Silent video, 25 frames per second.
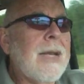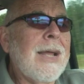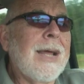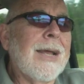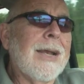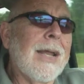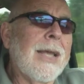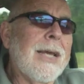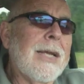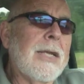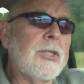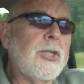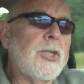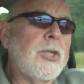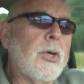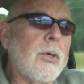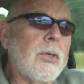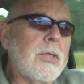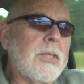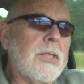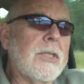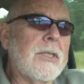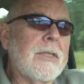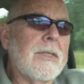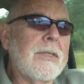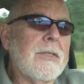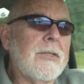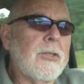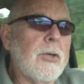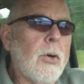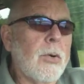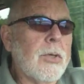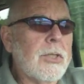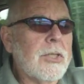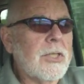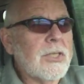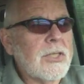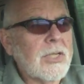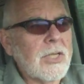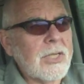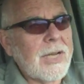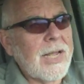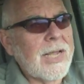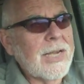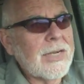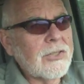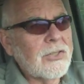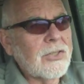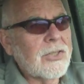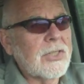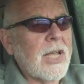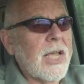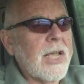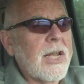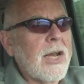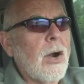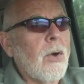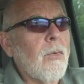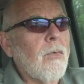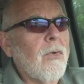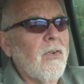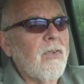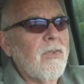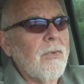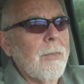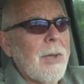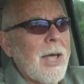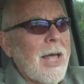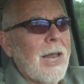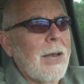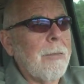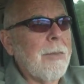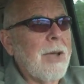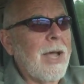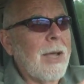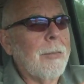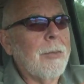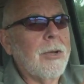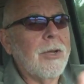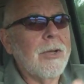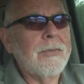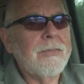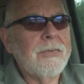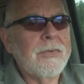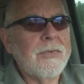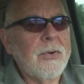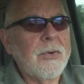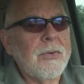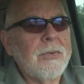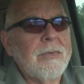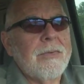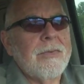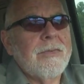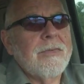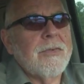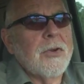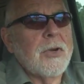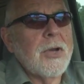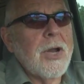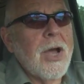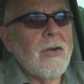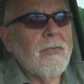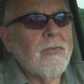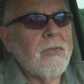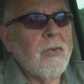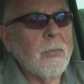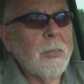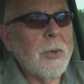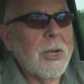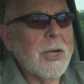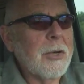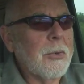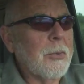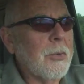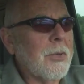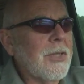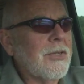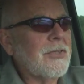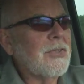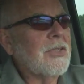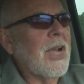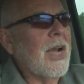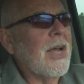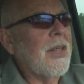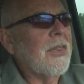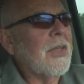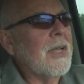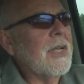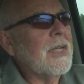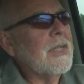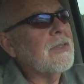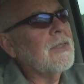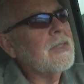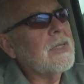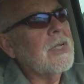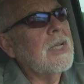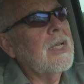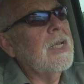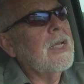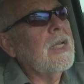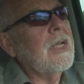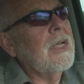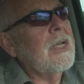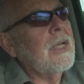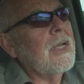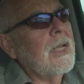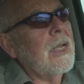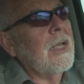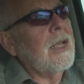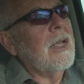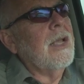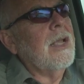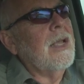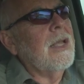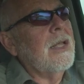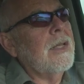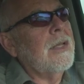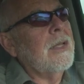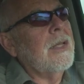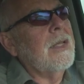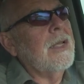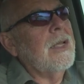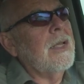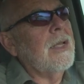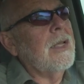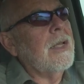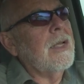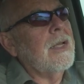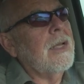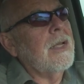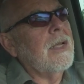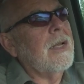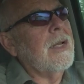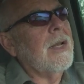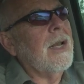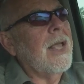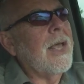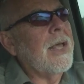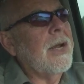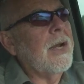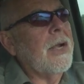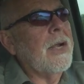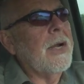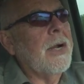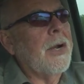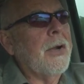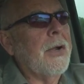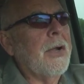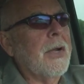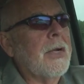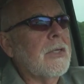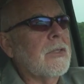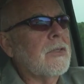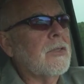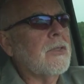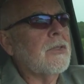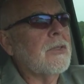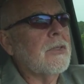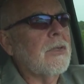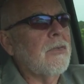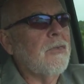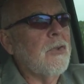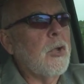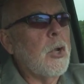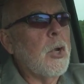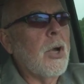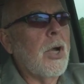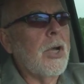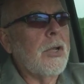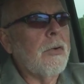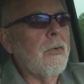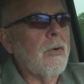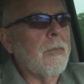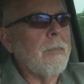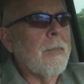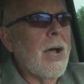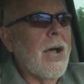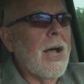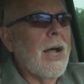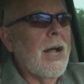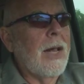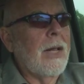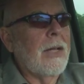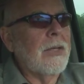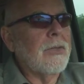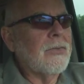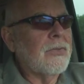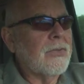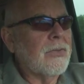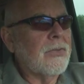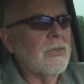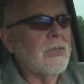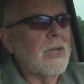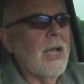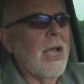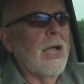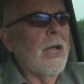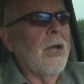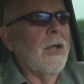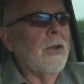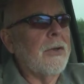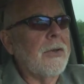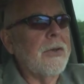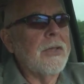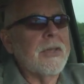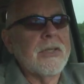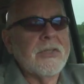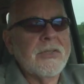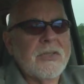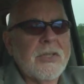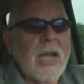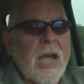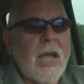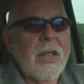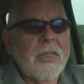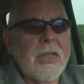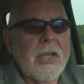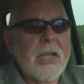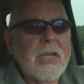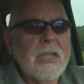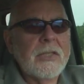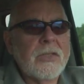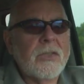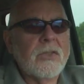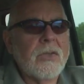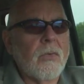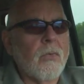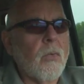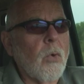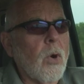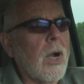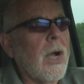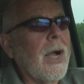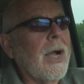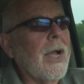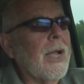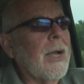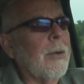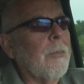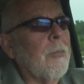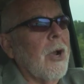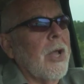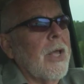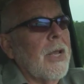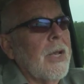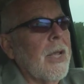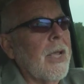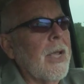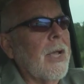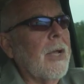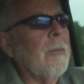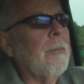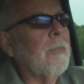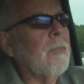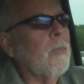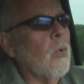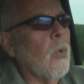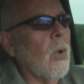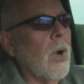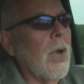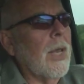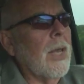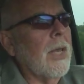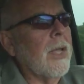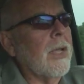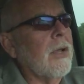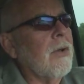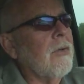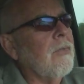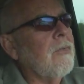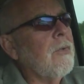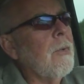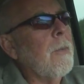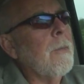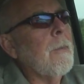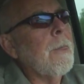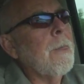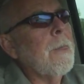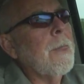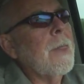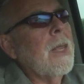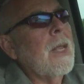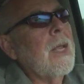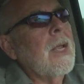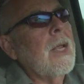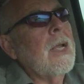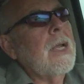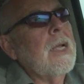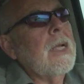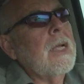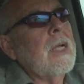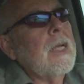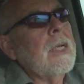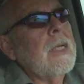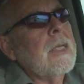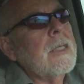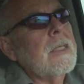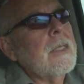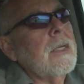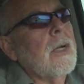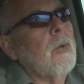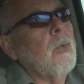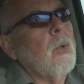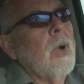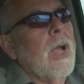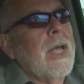In Atlanta, Georgia's the next state over from Alabama, if you're not familiar with the Southeast. And the Atlanta area is a few hundred miles down to the southeast of where I am right now, where I live.